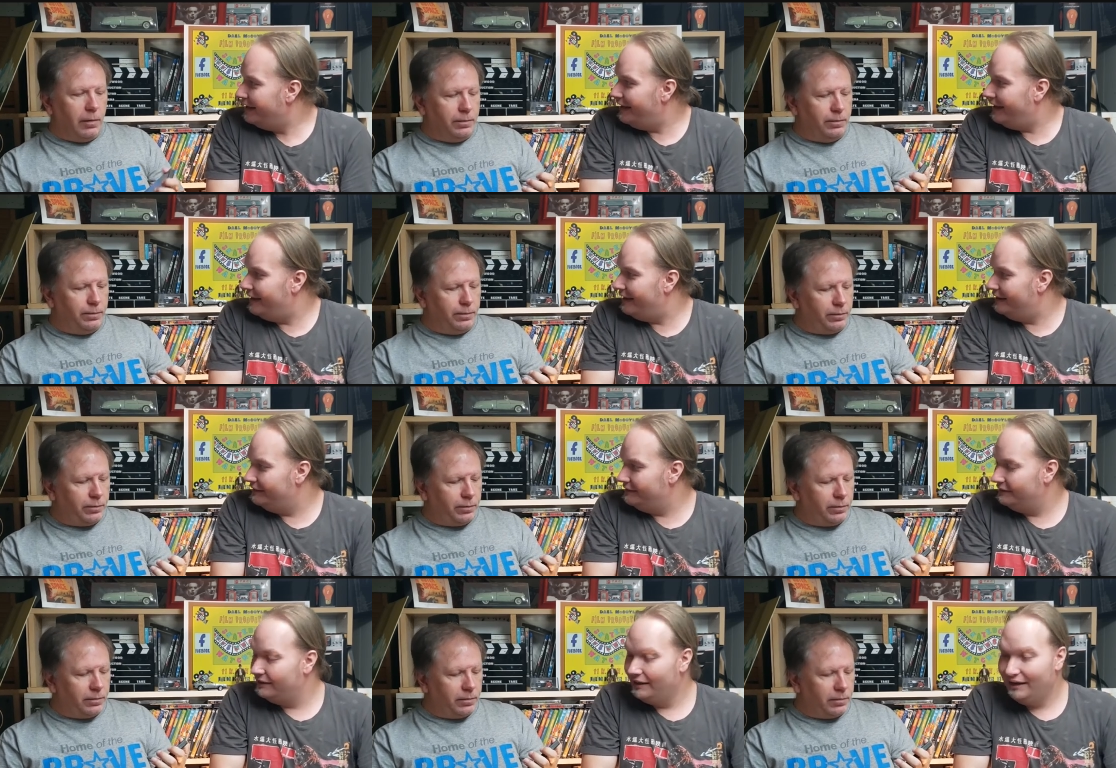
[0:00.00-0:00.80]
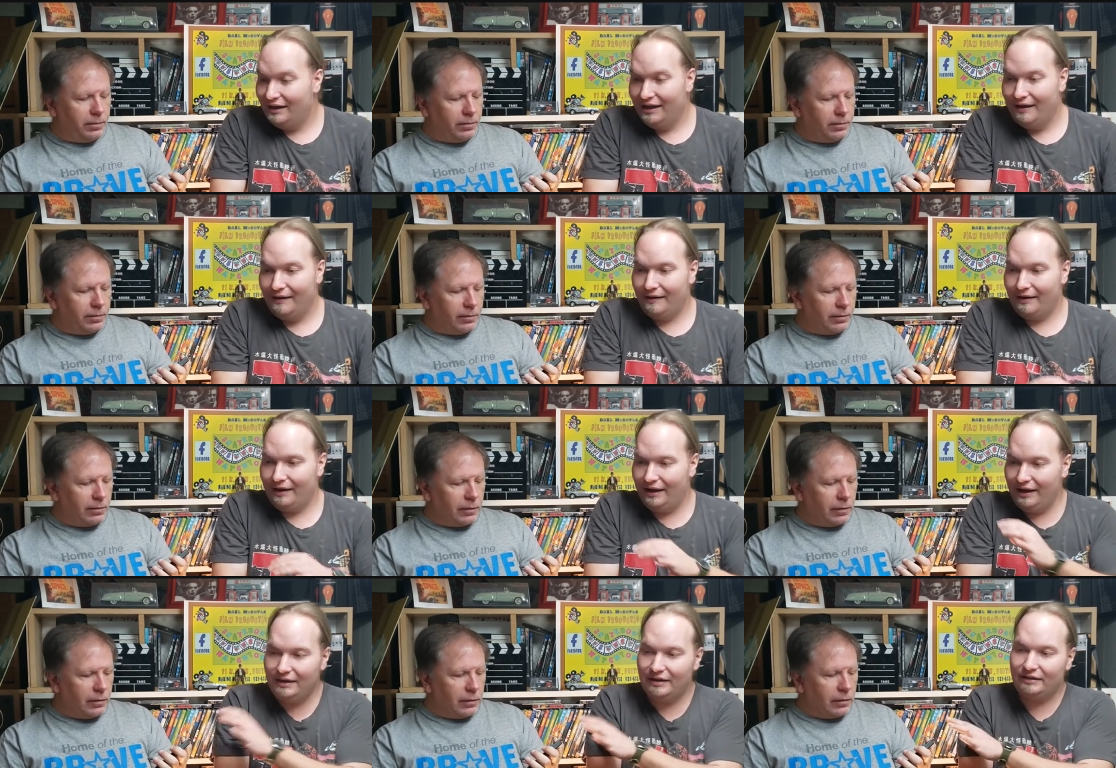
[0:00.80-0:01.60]
Speaker 1: and
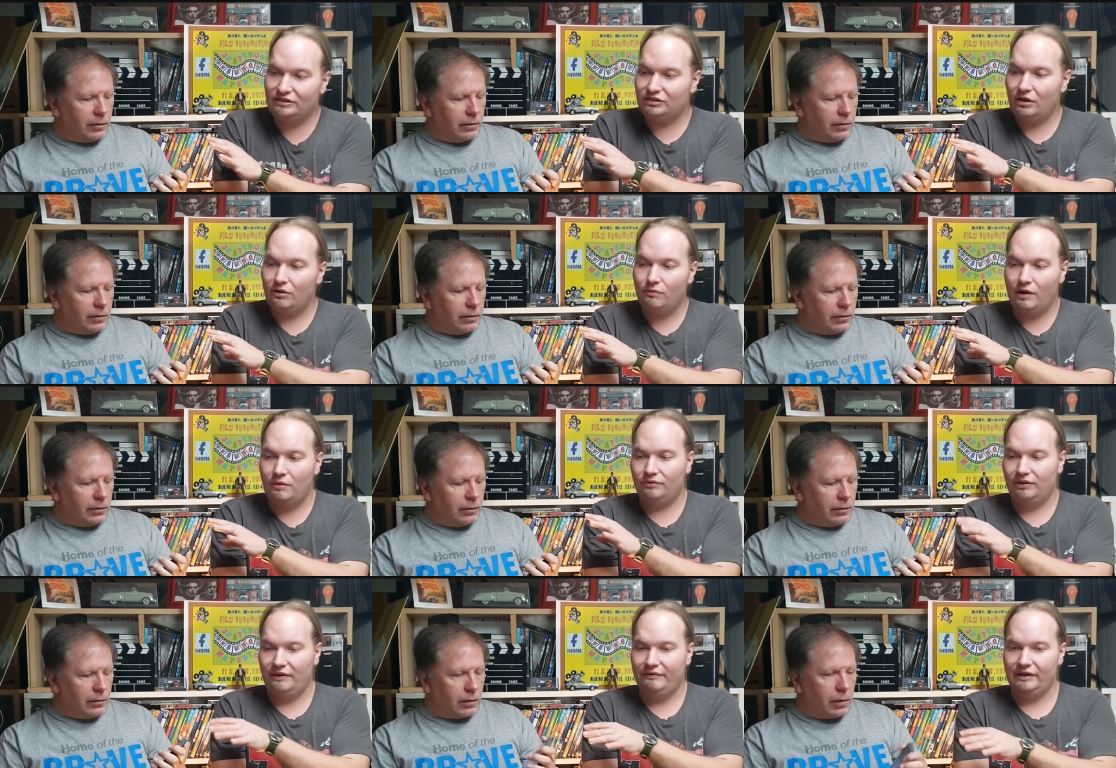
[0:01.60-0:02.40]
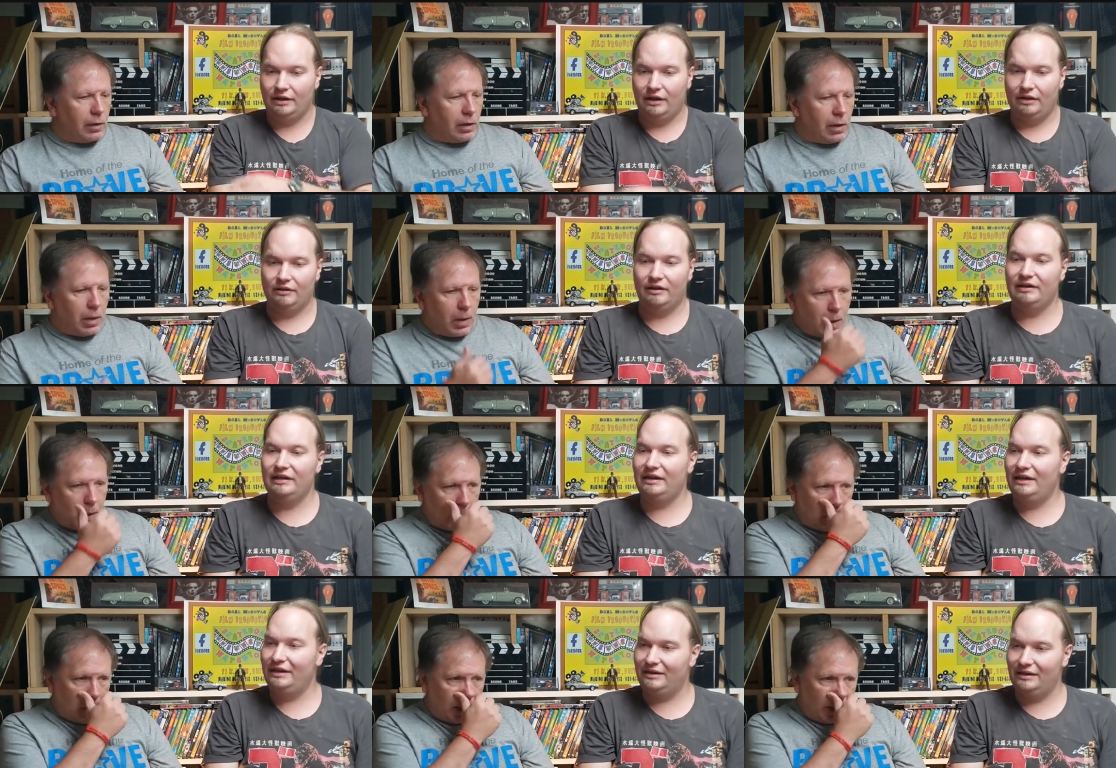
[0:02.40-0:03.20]
he did so well
Speaker 2: with Living Color, and
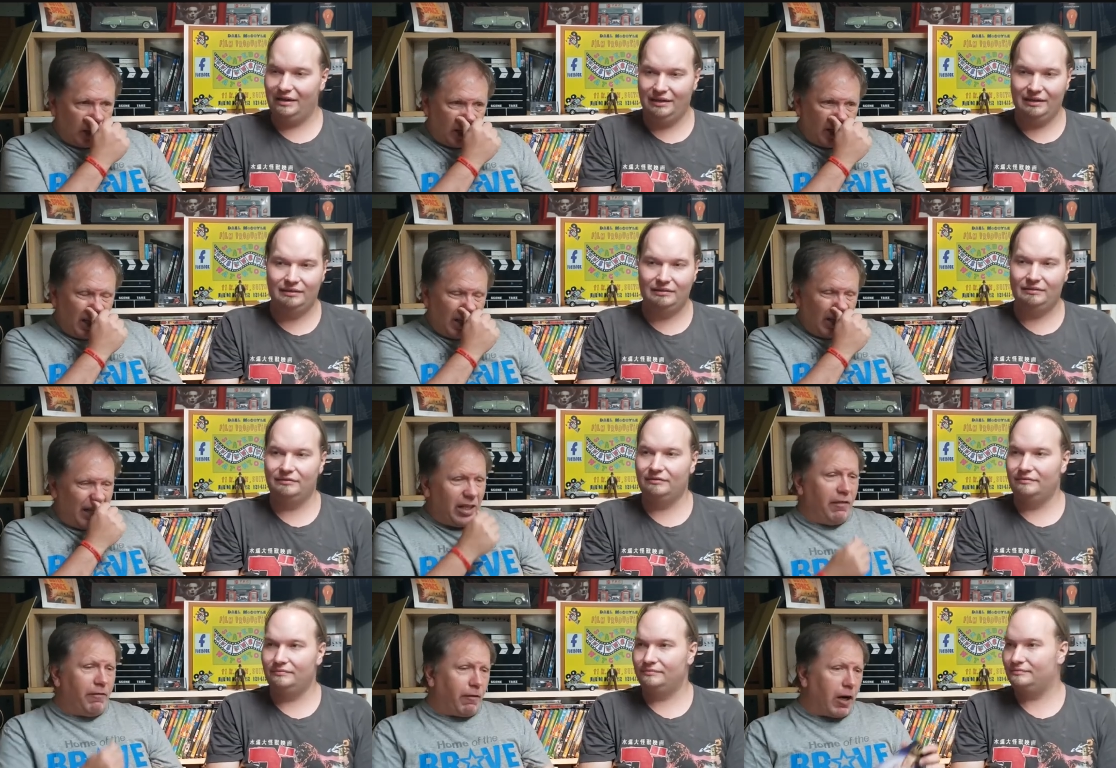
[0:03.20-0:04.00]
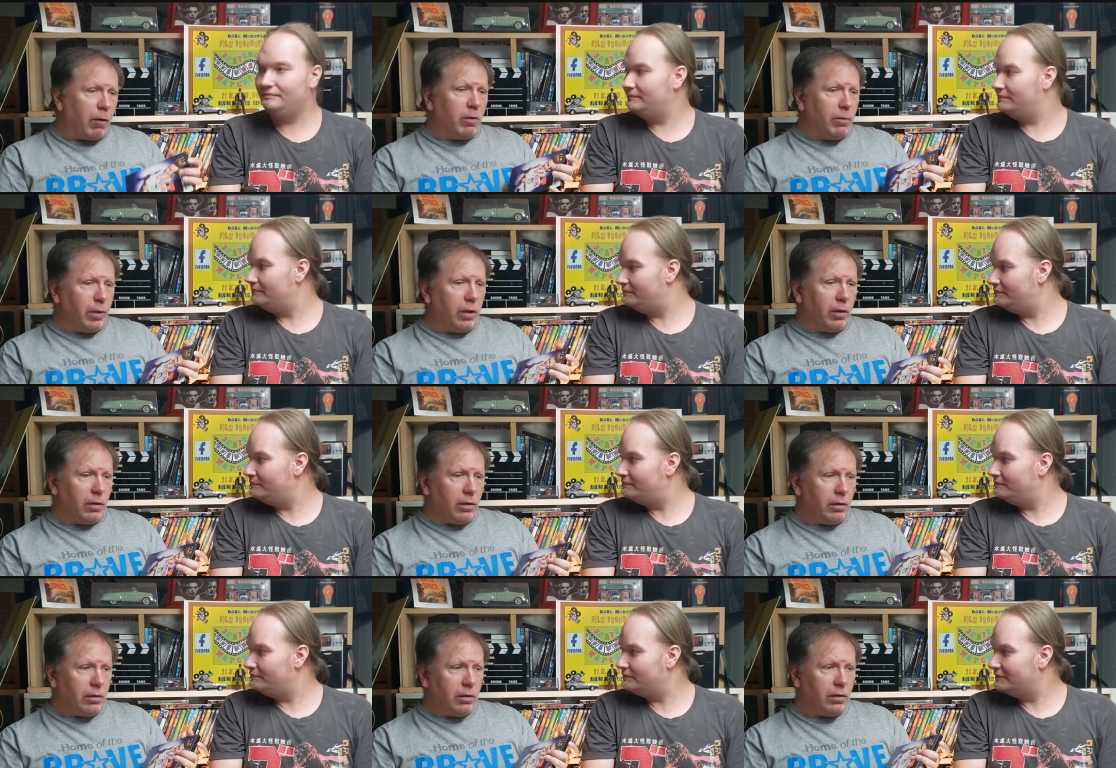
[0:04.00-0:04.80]
then he did Fire with
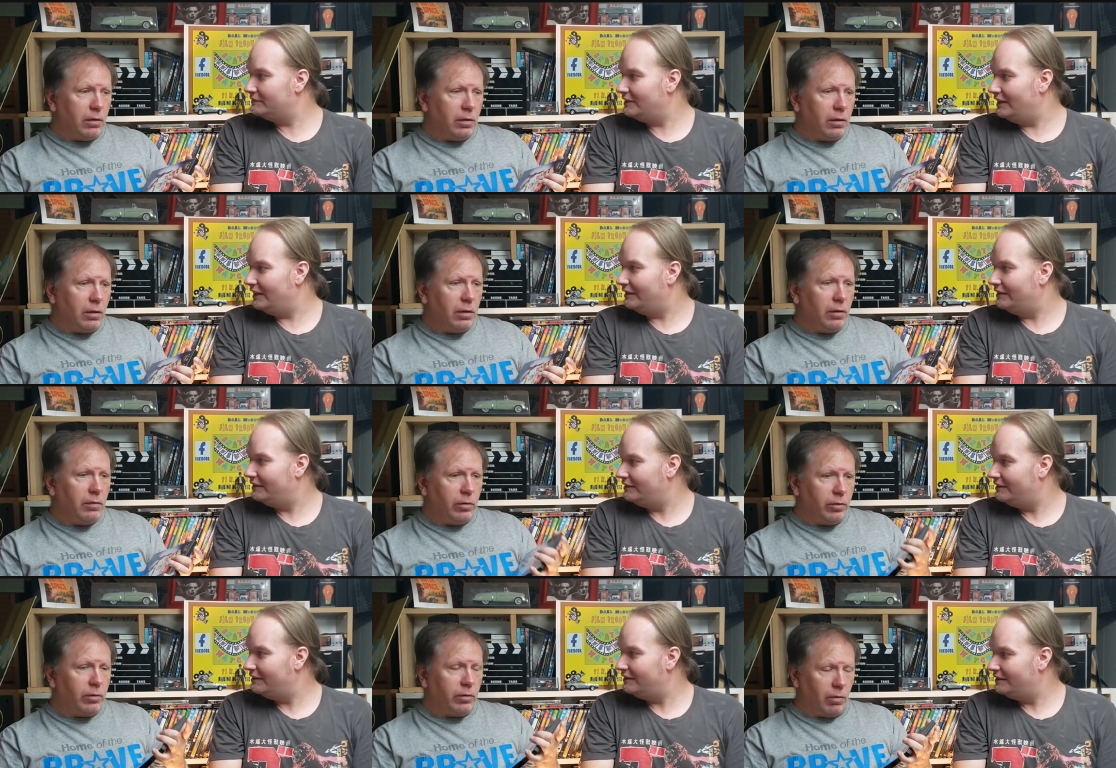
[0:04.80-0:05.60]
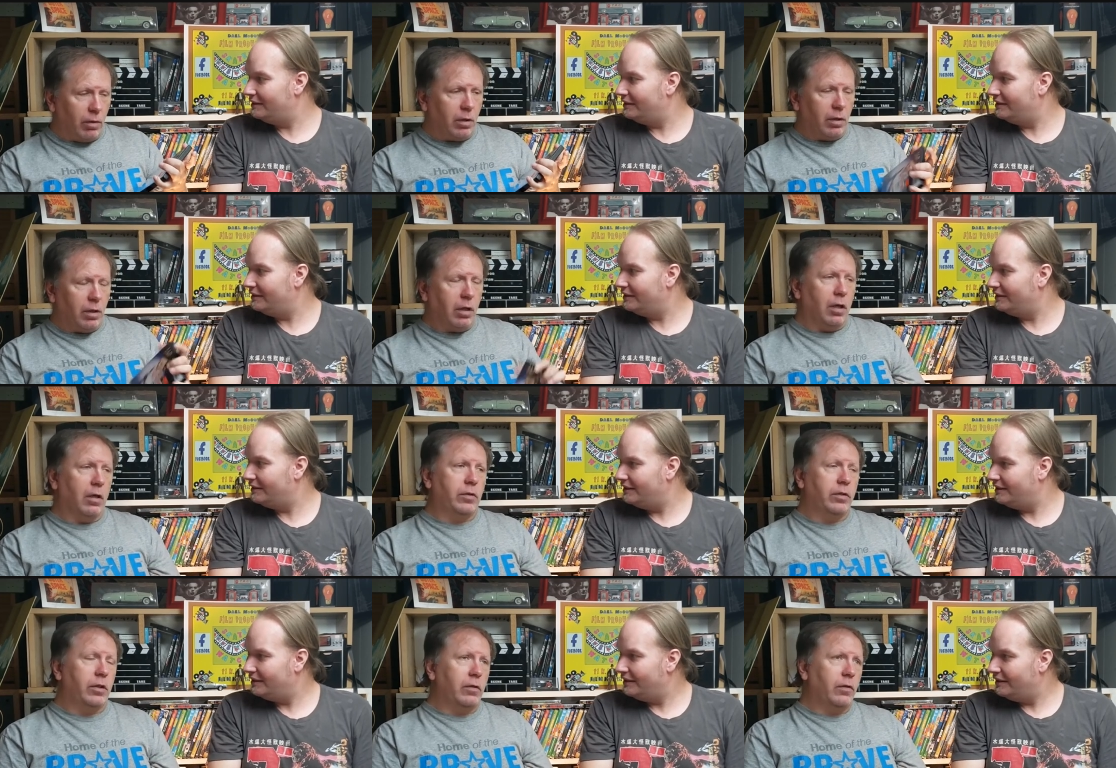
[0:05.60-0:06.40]
Bill. Yeah, was one of the
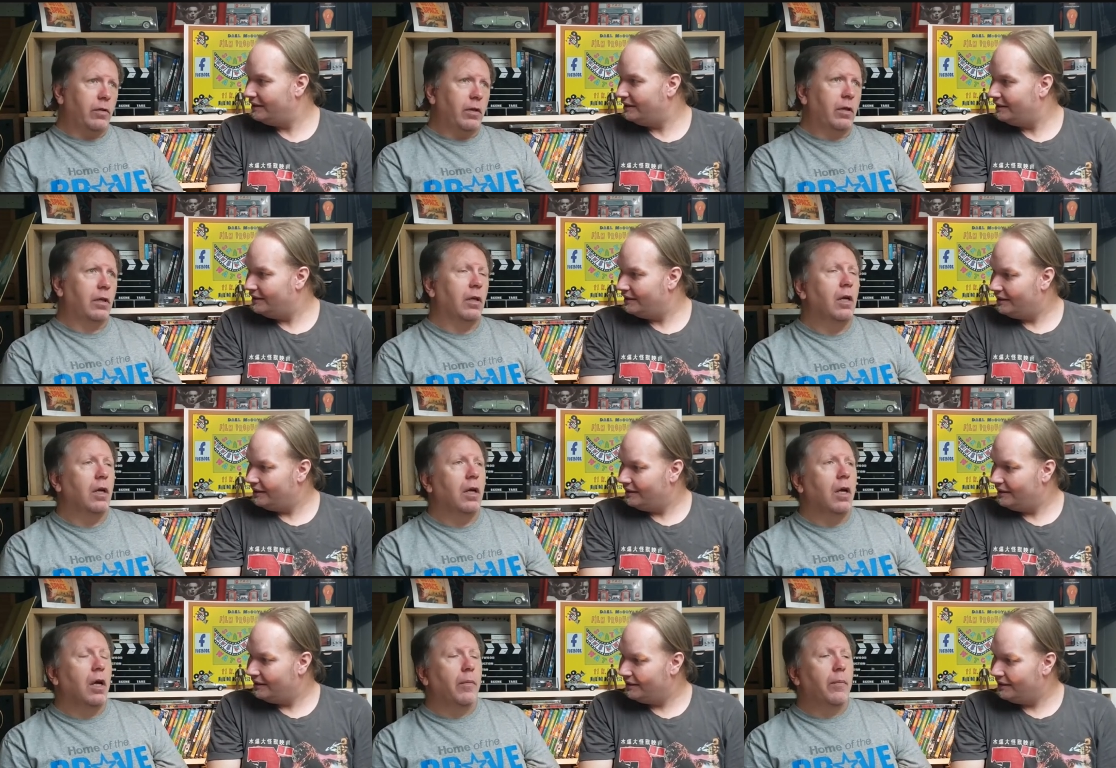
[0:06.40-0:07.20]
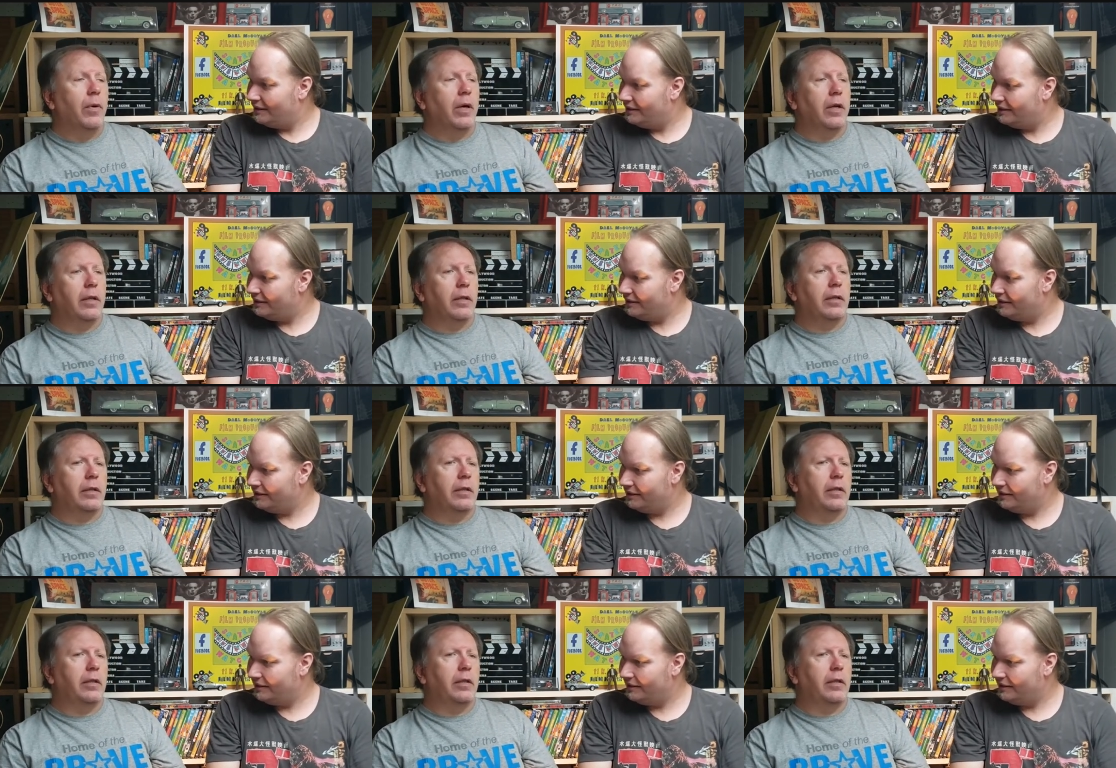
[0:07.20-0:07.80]
that's the thing. But